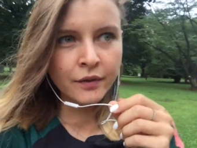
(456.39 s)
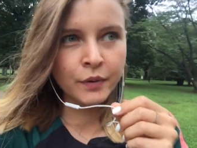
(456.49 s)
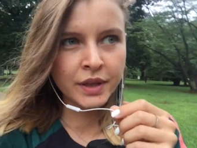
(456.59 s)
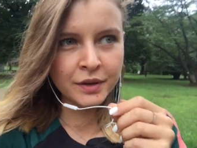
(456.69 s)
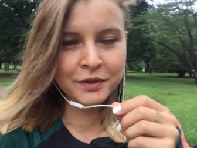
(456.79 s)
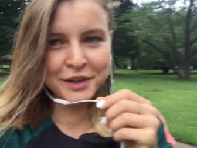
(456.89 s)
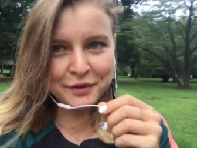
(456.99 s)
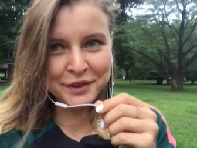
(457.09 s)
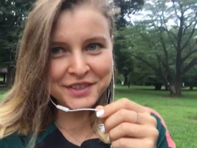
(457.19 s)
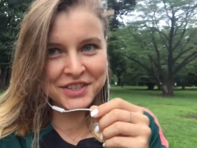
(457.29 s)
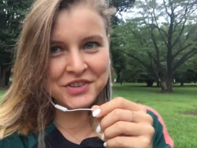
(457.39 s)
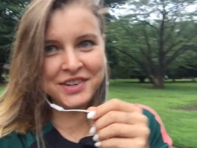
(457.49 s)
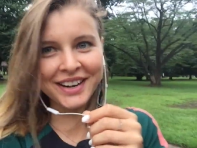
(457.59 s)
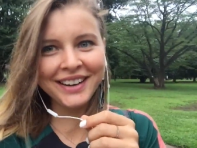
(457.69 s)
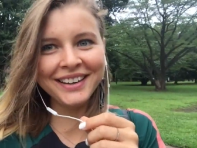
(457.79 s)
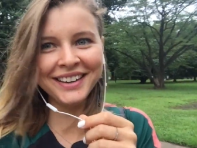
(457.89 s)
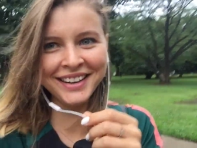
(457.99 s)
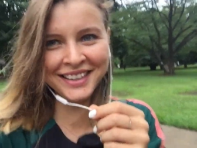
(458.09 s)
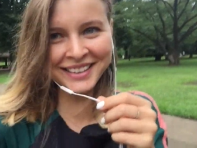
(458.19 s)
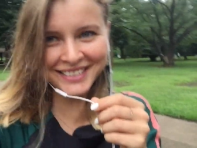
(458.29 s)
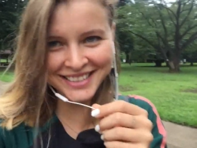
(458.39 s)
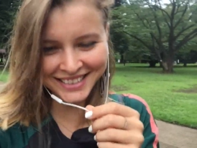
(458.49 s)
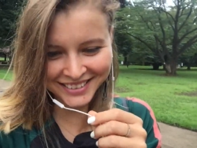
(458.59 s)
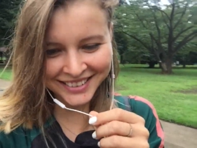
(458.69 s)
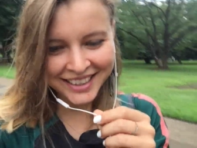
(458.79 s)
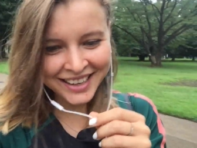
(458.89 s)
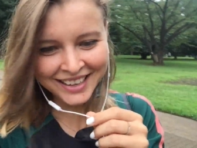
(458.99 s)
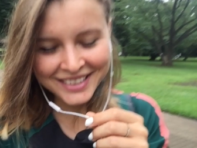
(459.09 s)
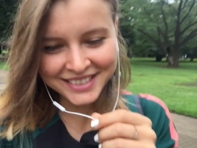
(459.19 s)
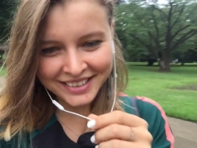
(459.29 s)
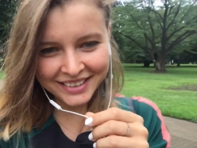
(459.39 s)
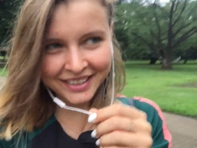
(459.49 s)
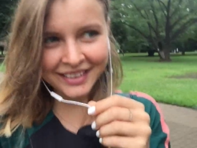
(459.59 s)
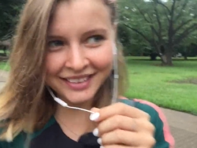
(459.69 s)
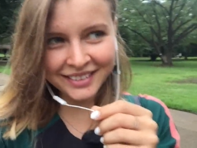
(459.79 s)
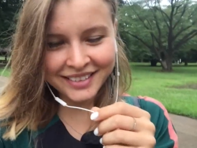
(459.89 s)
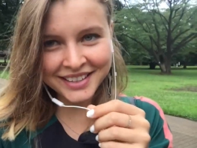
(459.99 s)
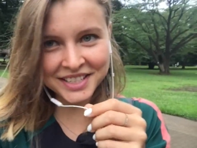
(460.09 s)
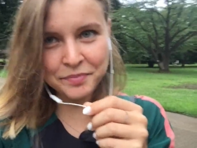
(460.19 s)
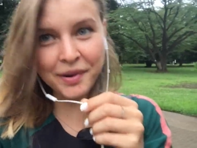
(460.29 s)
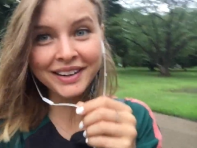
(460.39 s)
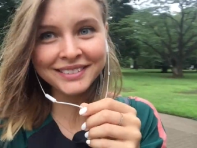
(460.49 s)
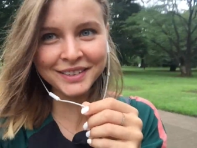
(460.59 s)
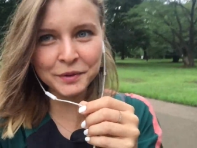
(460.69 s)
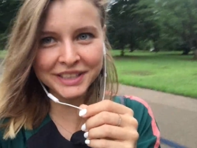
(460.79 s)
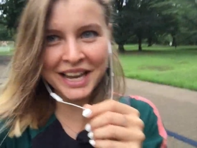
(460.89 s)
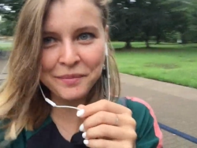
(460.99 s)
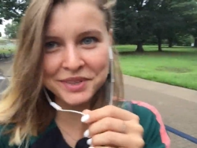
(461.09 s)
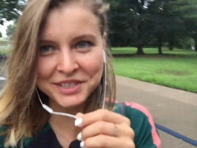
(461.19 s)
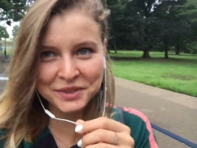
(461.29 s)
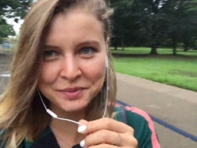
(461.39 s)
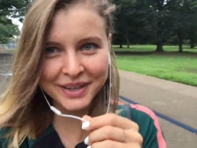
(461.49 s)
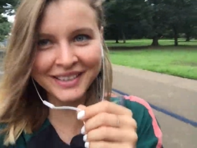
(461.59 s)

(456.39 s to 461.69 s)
With the very first try, that's apparently what happens to